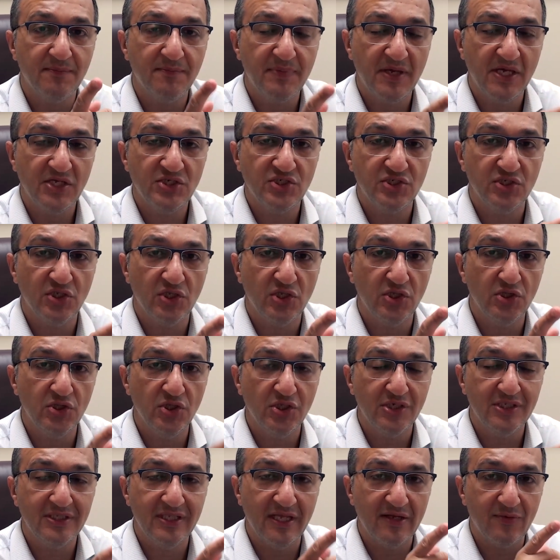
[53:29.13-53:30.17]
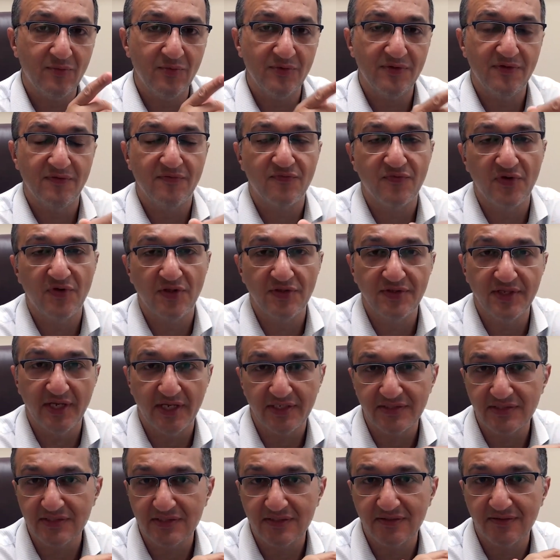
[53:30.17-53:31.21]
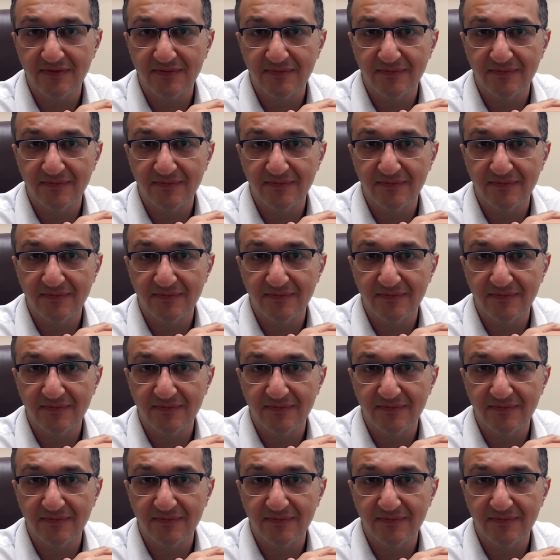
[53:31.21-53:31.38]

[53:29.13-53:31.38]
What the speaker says: patient look like with the front desk?